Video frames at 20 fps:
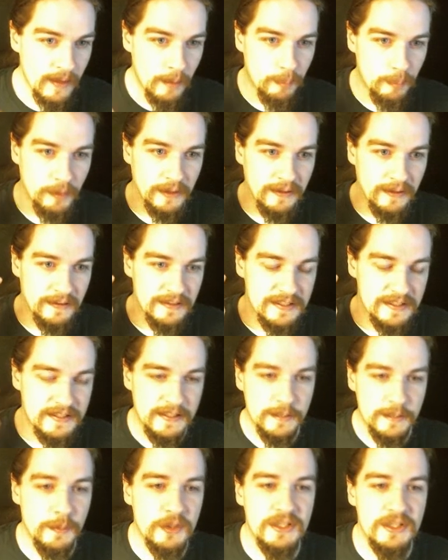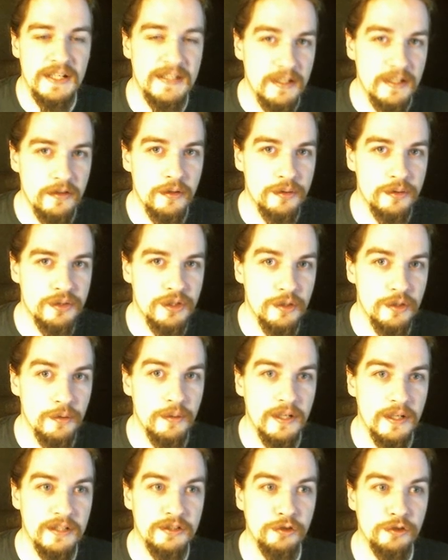But 6% on those two
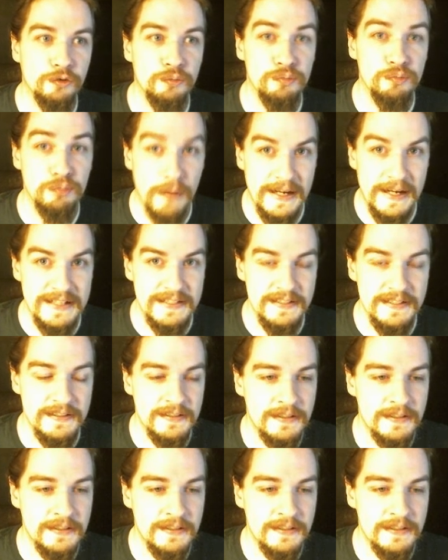is great.